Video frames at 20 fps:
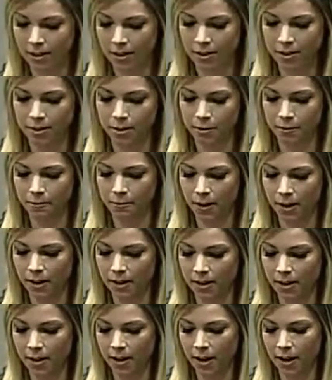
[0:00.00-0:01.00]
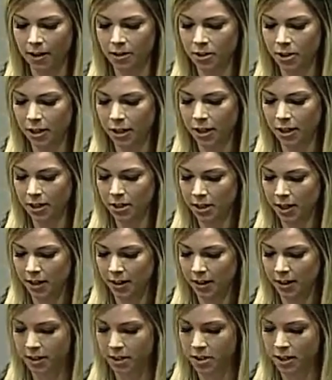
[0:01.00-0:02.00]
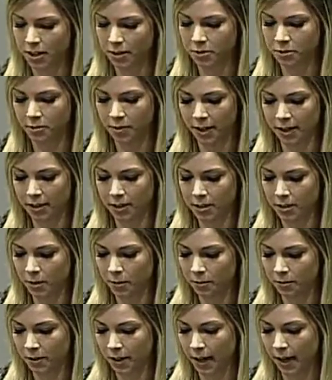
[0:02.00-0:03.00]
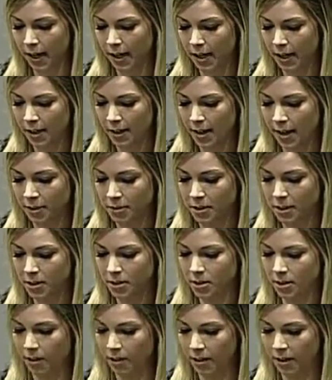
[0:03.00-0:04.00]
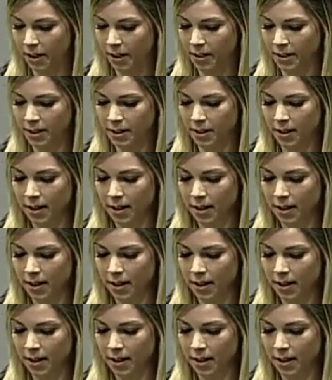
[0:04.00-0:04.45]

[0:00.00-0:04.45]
So far, the Kent Turkey Challenge has raised over $80,000